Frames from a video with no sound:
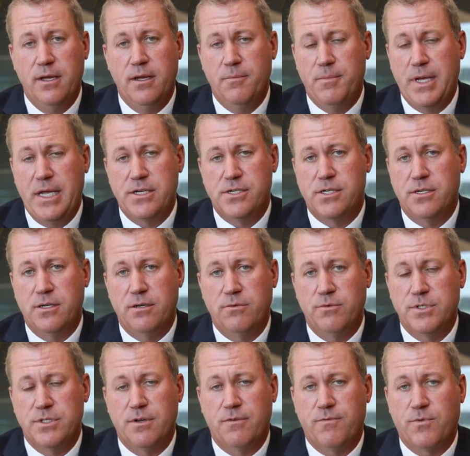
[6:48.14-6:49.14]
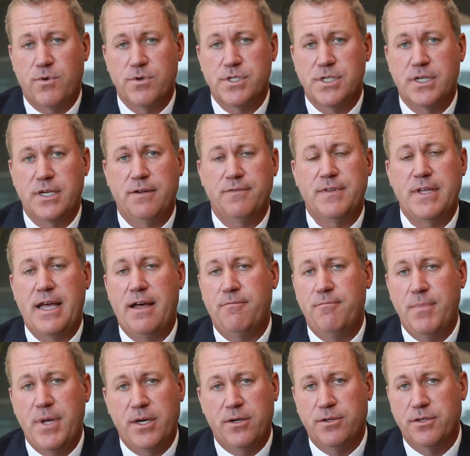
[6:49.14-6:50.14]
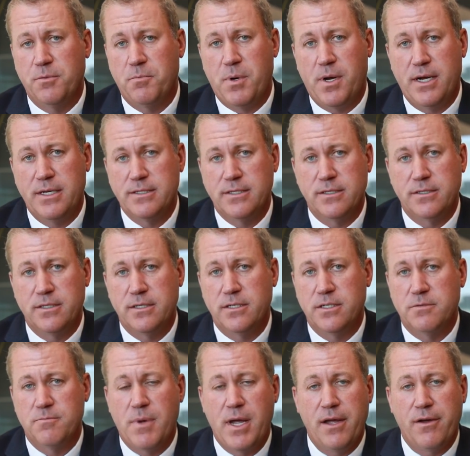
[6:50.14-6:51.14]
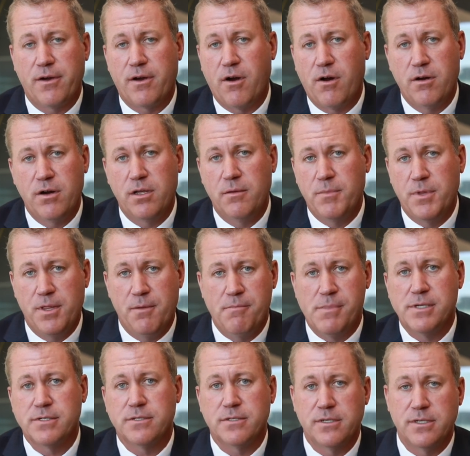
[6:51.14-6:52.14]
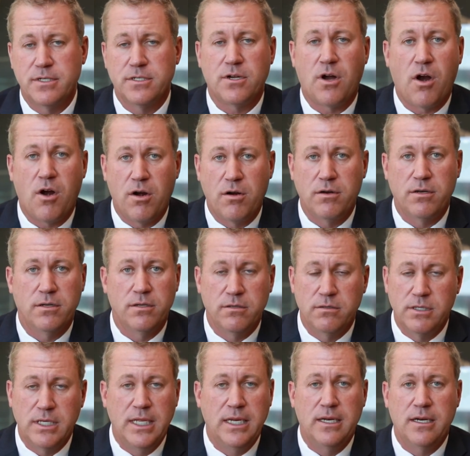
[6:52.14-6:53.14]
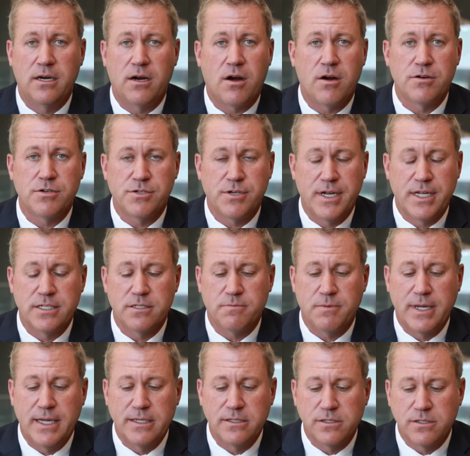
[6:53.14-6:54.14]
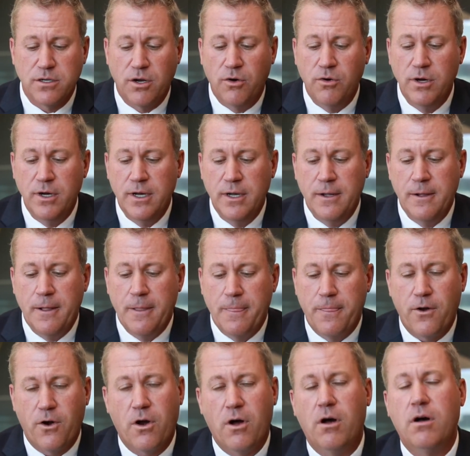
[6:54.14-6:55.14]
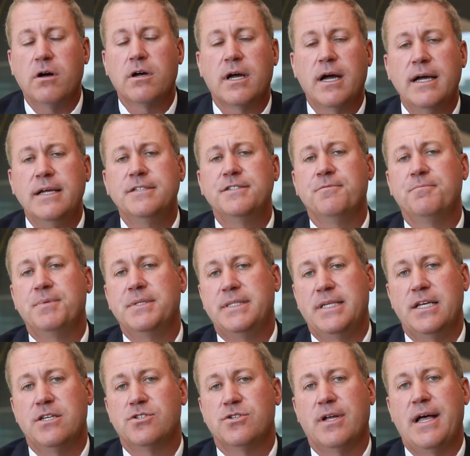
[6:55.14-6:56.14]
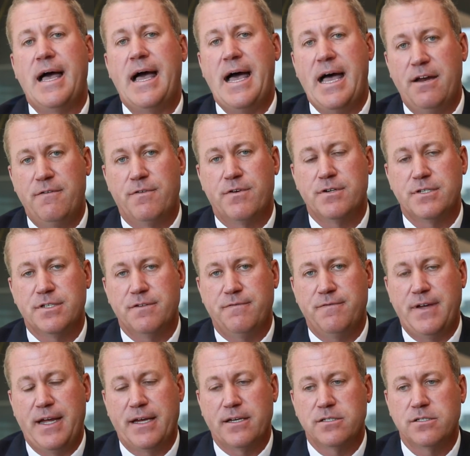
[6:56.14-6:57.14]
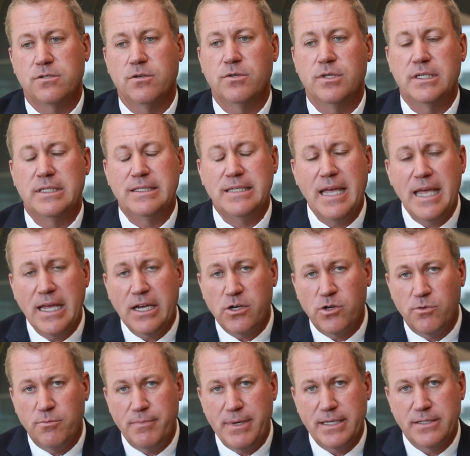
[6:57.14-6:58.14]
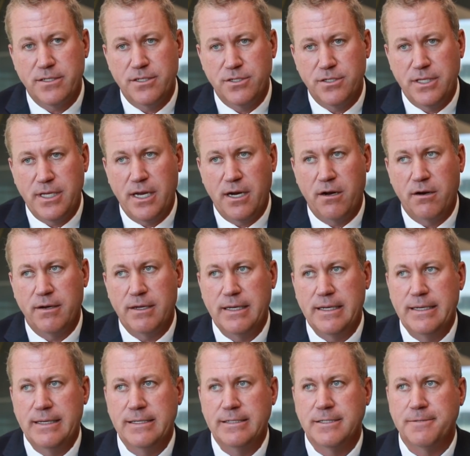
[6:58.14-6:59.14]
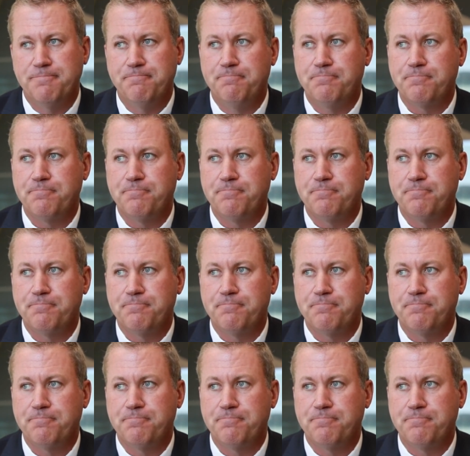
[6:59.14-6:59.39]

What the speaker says: patient was unfortunate enough to have metal deposits in his myocardium and the muscle in his heart and needed a heart transplant. So there are all kinds of potential adverse effects. So the take-home message there is,